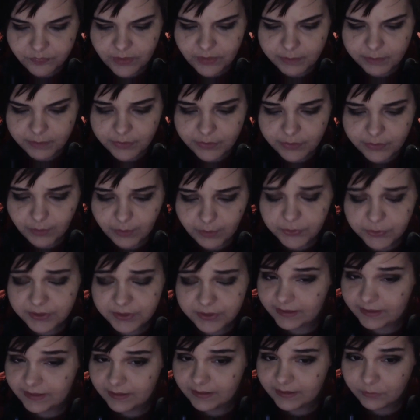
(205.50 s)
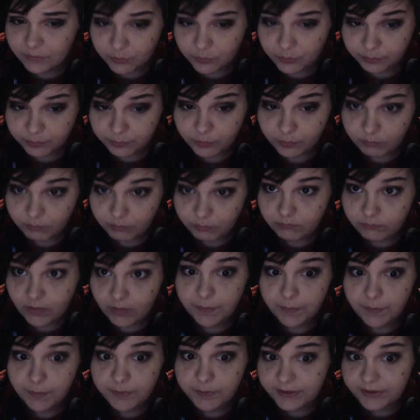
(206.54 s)
be a
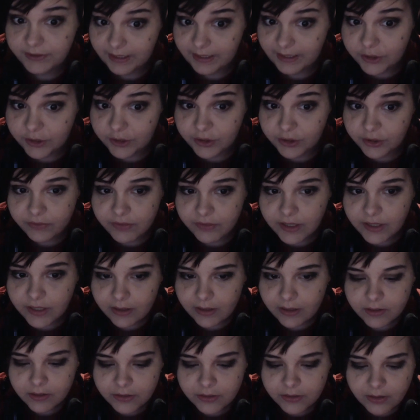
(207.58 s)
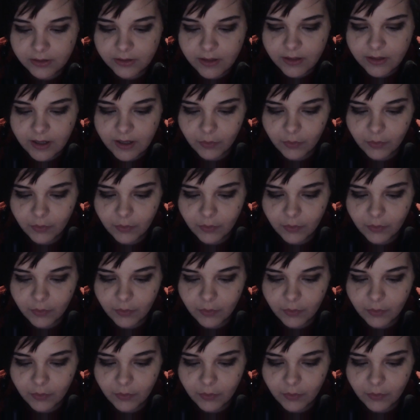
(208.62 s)
representation of the character